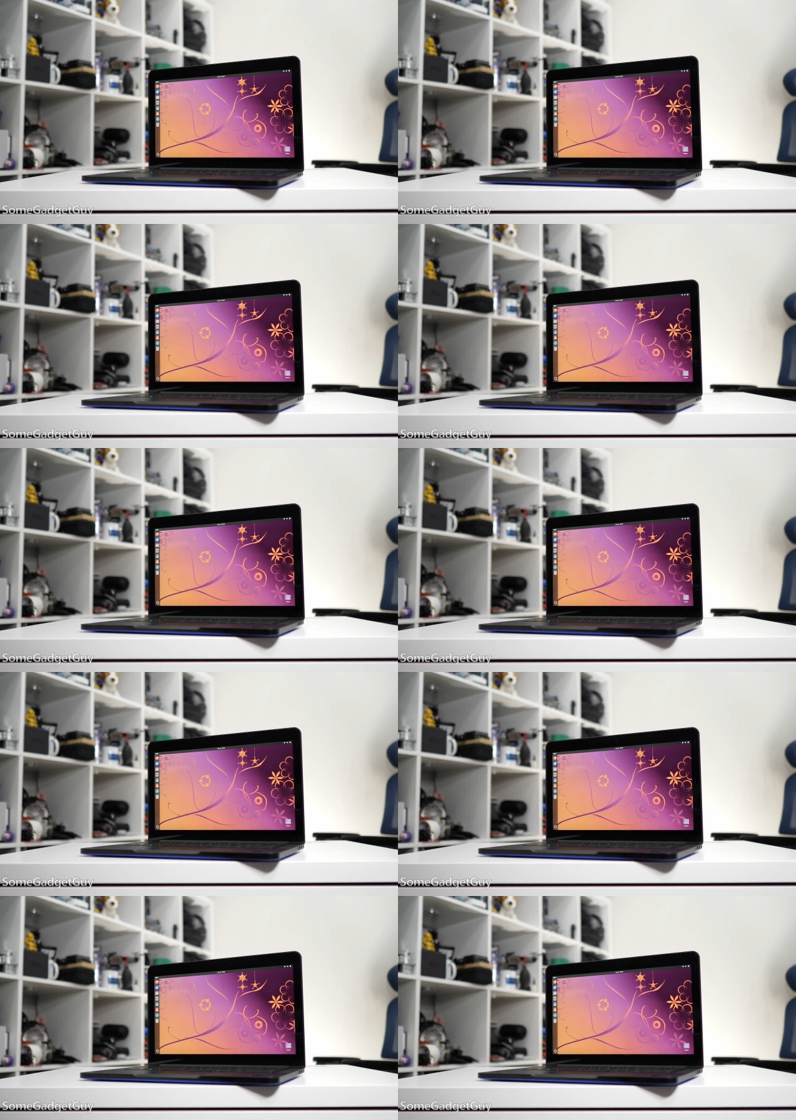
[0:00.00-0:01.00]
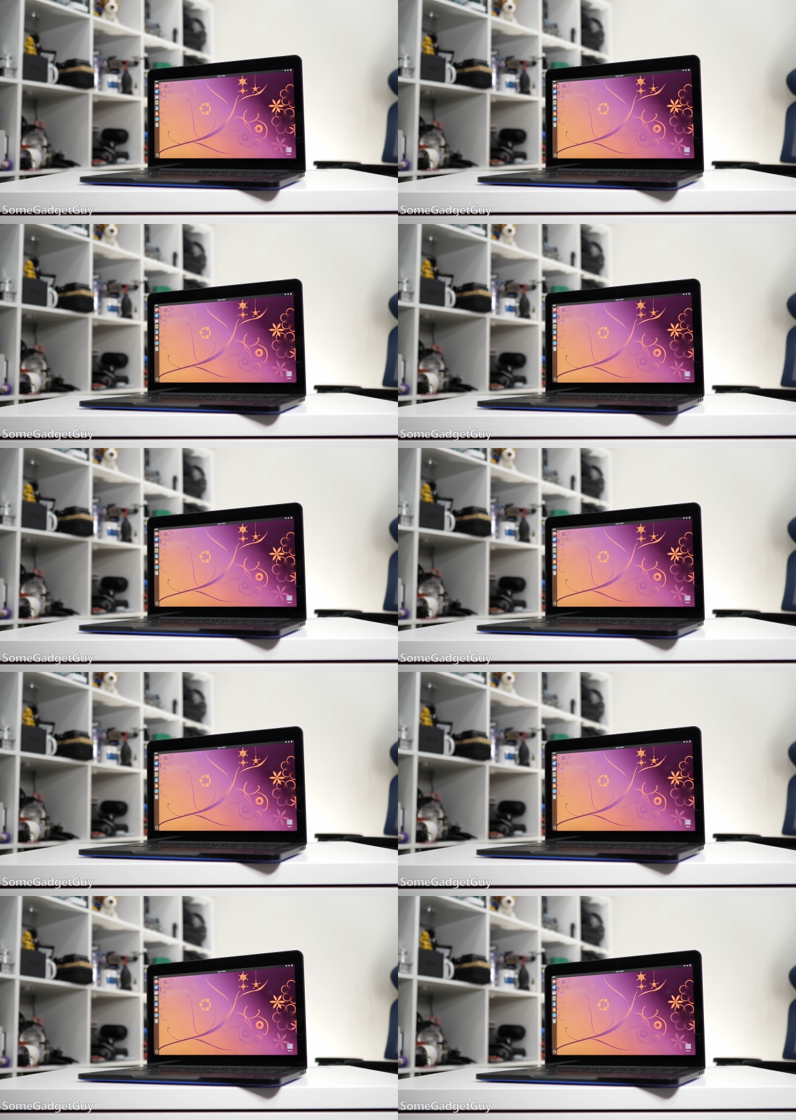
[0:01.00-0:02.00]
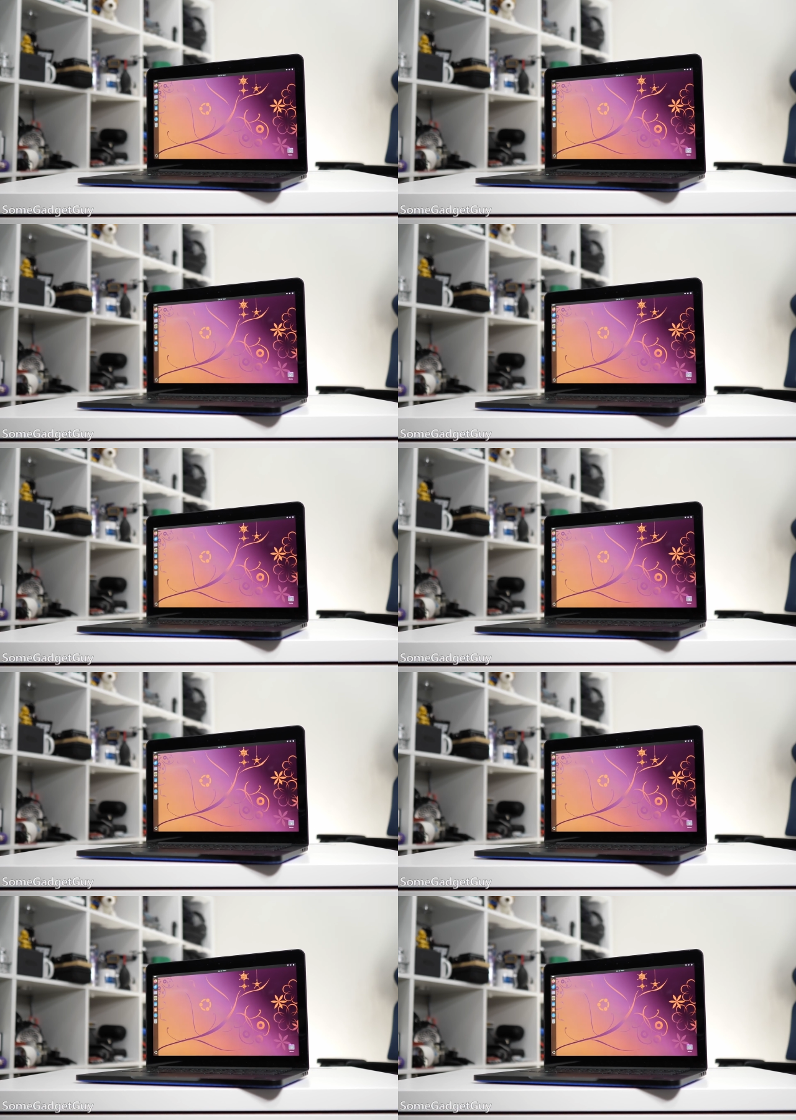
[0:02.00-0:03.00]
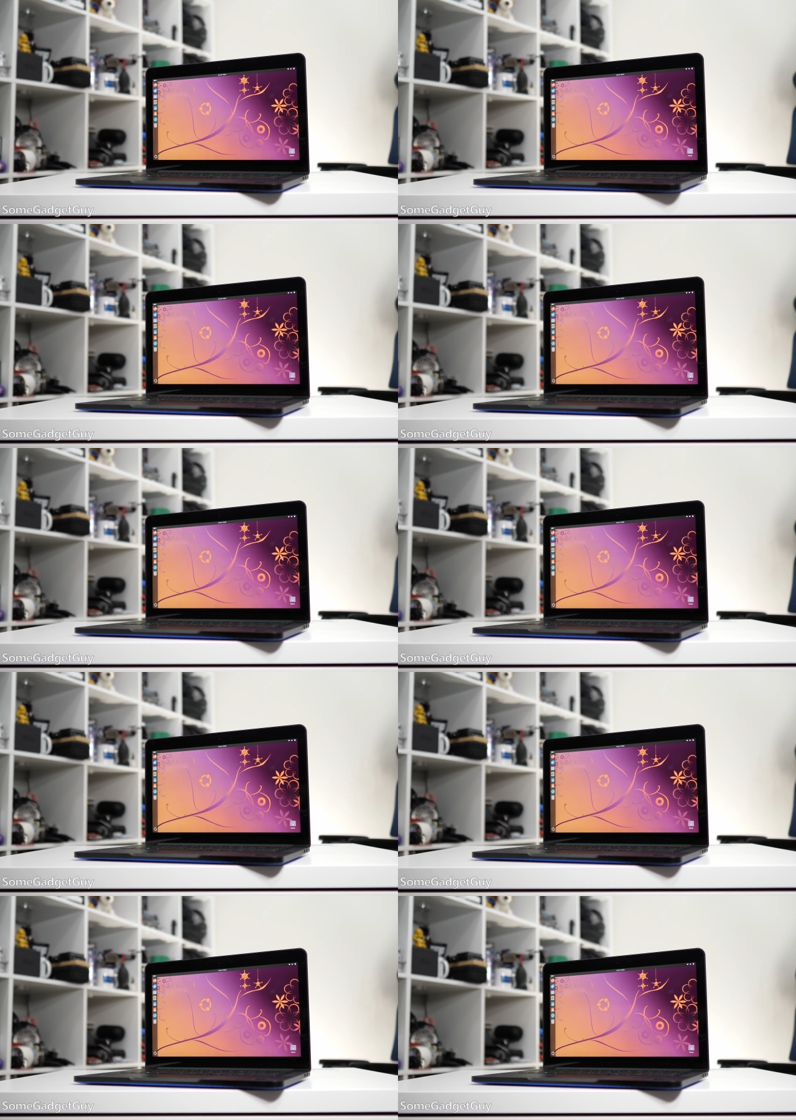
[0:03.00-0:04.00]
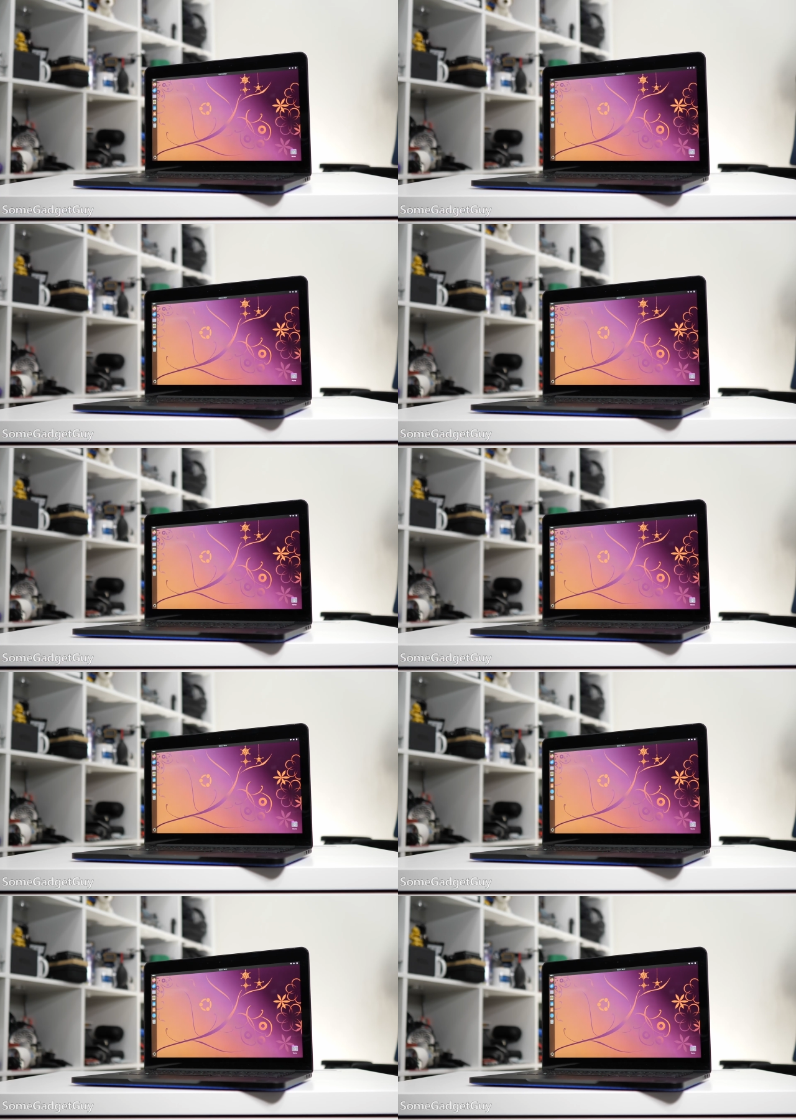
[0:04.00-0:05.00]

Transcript: [unreadable: no face in view]